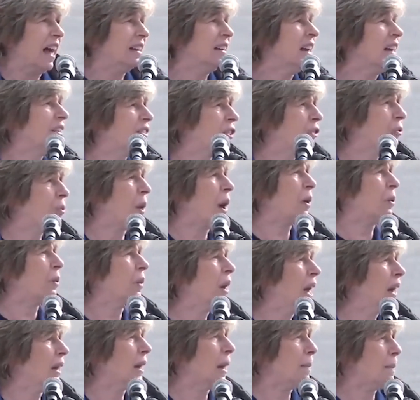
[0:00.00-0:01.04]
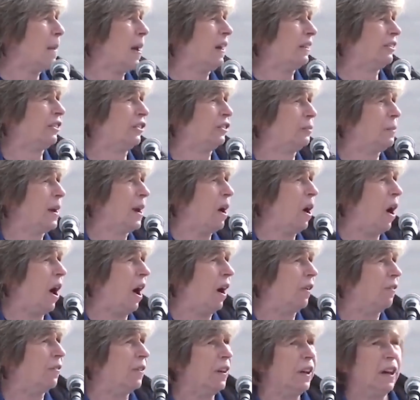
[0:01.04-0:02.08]
and this is what really pisses me
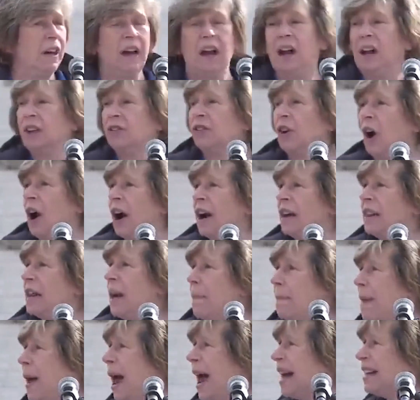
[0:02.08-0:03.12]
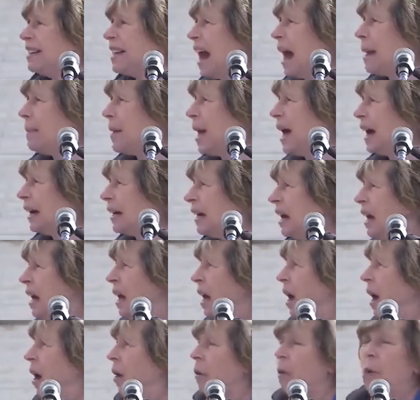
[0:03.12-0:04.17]
off, during the pandemic,
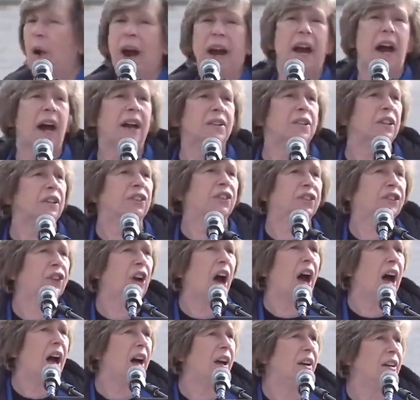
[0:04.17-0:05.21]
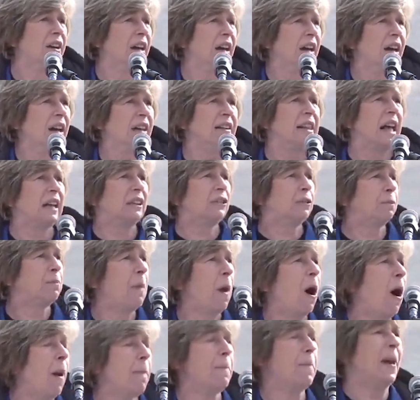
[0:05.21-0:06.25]
we understood that
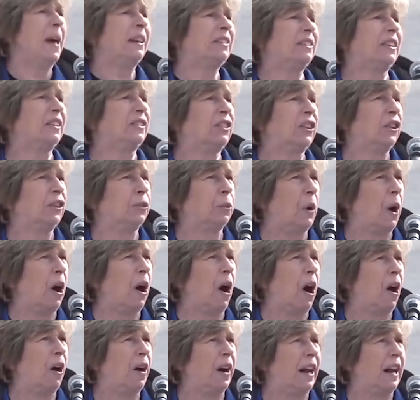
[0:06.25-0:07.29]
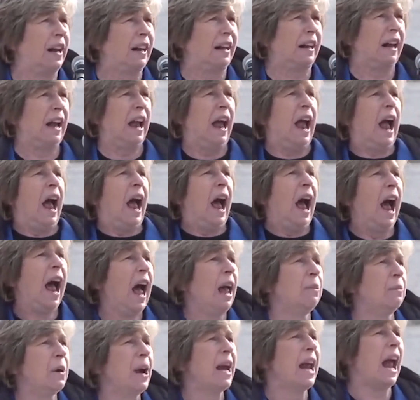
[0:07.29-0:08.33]
small businesses were hurting.
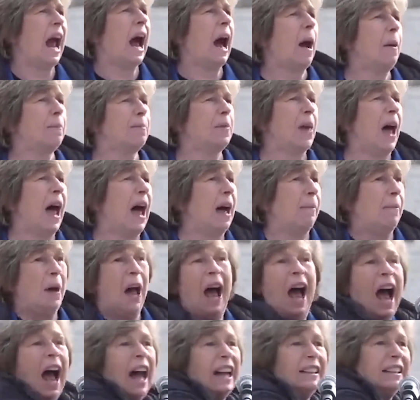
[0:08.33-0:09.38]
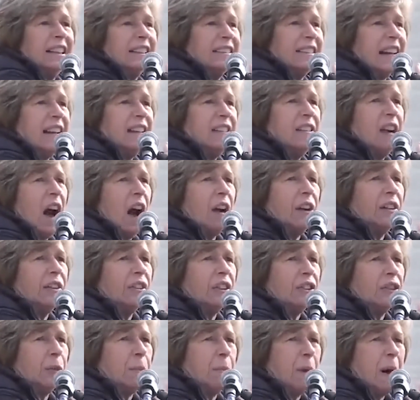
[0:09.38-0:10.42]
And we helped them. And it didn't go to
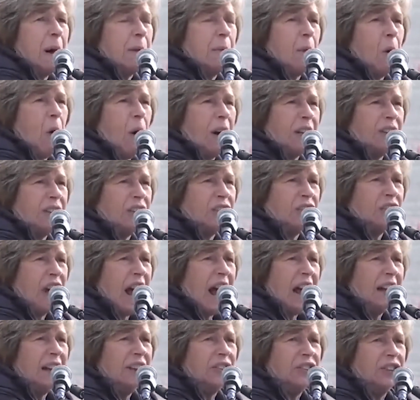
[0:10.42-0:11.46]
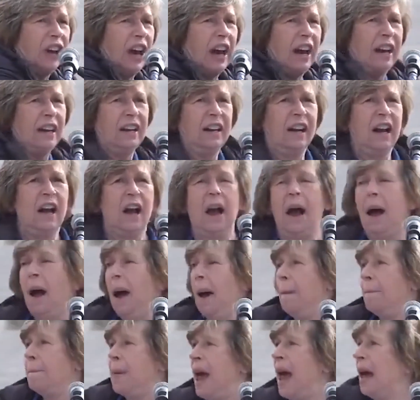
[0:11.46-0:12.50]
the Supreme Court to challenge it.
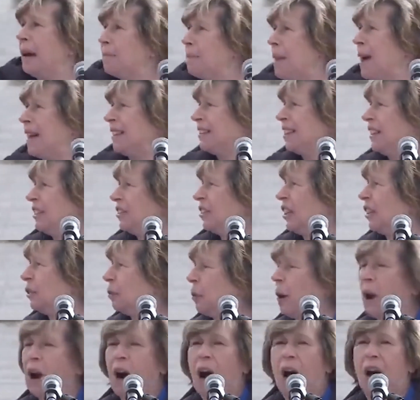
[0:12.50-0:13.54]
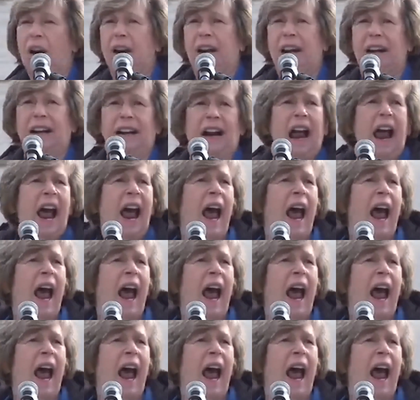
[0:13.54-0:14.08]
Big businesses were hurting.